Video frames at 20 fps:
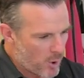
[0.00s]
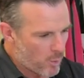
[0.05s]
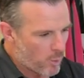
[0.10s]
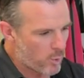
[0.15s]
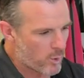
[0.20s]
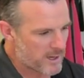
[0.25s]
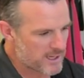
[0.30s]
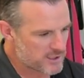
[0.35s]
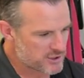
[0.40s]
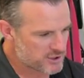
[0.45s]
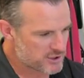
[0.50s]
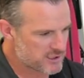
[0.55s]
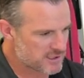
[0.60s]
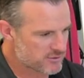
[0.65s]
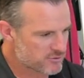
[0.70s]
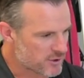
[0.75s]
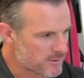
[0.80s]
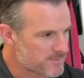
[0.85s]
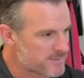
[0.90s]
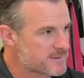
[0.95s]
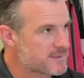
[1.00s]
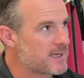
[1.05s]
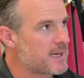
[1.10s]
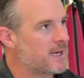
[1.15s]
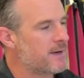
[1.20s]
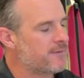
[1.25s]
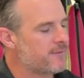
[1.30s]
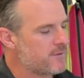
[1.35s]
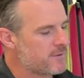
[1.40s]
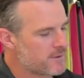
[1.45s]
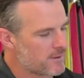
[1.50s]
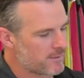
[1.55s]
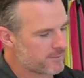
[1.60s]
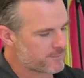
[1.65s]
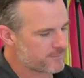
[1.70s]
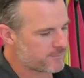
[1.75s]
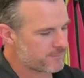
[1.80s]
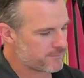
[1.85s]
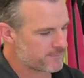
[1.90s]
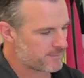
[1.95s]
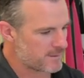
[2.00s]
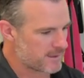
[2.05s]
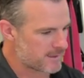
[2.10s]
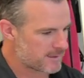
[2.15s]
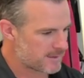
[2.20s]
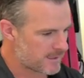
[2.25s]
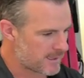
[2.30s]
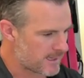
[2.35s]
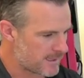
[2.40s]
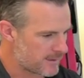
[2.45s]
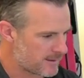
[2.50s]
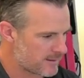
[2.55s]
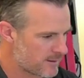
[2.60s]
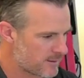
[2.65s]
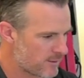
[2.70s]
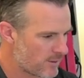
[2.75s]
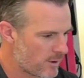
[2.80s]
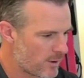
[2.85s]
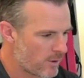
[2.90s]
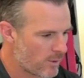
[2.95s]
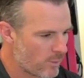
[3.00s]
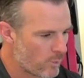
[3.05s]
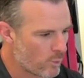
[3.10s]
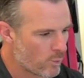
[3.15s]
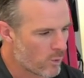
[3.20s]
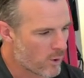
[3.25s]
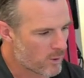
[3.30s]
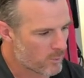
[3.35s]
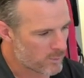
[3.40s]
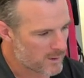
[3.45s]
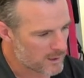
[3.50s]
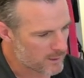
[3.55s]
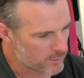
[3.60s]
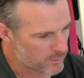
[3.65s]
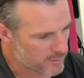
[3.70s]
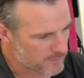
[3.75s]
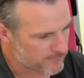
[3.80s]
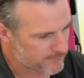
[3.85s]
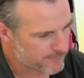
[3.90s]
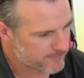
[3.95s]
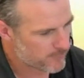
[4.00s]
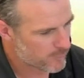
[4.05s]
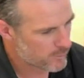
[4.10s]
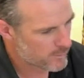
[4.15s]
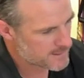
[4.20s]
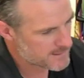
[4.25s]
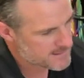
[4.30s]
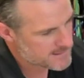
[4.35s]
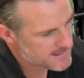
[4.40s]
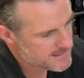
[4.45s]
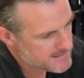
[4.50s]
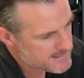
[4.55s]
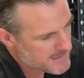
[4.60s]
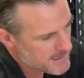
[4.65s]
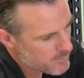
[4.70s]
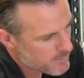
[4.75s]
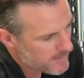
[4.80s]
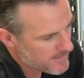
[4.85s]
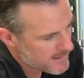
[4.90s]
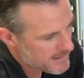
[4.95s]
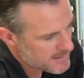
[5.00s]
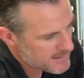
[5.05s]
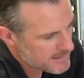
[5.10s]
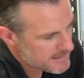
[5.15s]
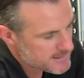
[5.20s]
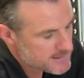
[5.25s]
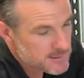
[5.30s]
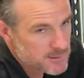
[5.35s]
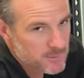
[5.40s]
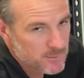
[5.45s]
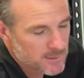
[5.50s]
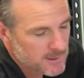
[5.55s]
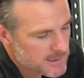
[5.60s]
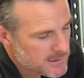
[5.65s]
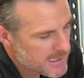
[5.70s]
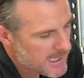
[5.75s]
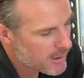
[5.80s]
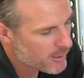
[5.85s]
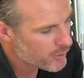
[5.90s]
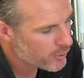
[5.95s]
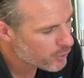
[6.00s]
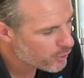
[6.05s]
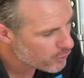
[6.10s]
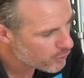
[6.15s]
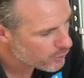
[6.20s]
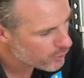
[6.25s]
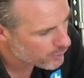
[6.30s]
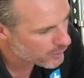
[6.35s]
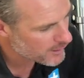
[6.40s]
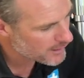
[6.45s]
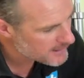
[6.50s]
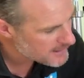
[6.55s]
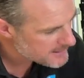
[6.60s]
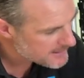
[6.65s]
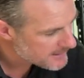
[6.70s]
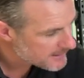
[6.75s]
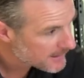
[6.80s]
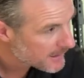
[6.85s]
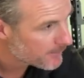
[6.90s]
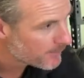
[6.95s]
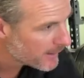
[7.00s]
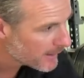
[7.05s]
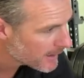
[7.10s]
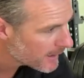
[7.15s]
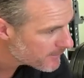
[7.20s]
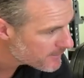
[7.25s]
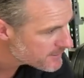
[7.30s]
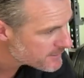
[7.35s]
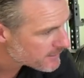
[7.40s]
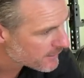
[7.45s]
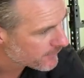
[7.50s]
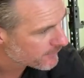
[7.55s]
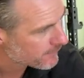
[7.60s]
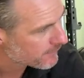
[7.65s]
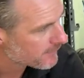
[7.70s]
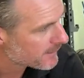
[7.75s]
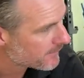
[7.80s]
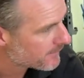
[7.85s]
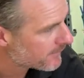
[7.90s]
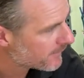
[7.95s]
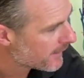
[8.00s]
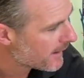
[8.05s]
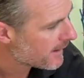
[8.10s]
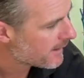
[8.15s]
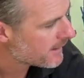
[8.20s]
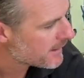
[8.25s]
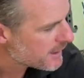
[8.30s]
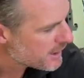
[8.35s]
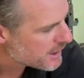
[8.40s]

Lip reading: When she drops down, if you go through for that, Kate, what we're looking for is to see what that knee's doing. Now on her, come back up, just go through reps of that.